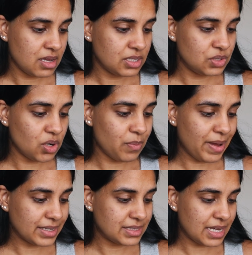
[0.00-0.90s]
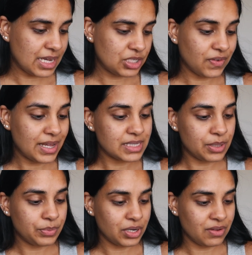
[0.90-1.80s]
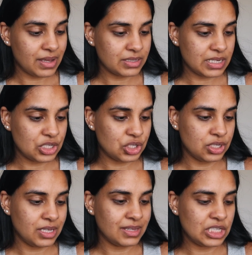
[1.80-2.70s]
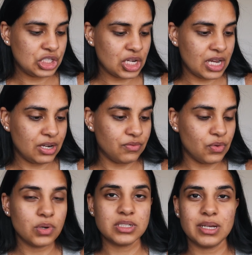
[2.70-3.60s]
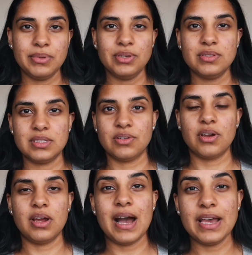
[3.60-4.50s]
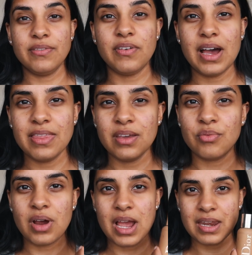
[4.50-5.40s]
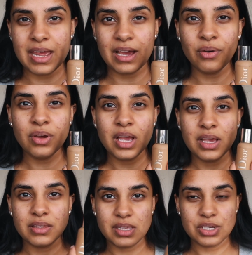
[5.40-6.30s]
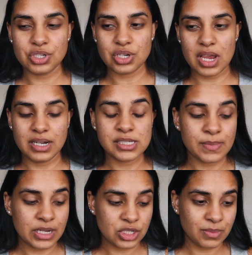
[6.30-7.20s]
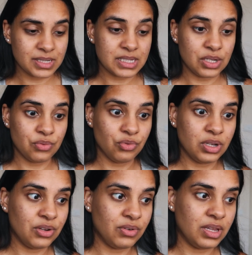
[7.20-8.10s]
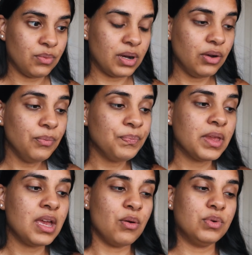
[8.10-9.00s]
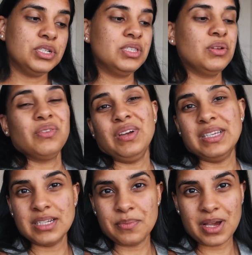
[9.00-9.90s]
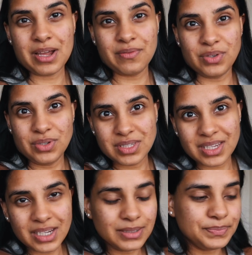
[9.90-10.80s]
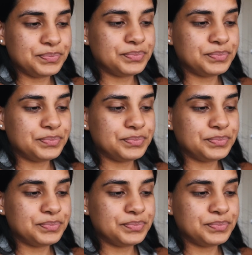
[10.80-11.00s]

Dior Backstage Face and Body Foundation in the shade 4W0. I find that right now this shade is matching my skin really, really well, which is the only reason I'm kind of using it.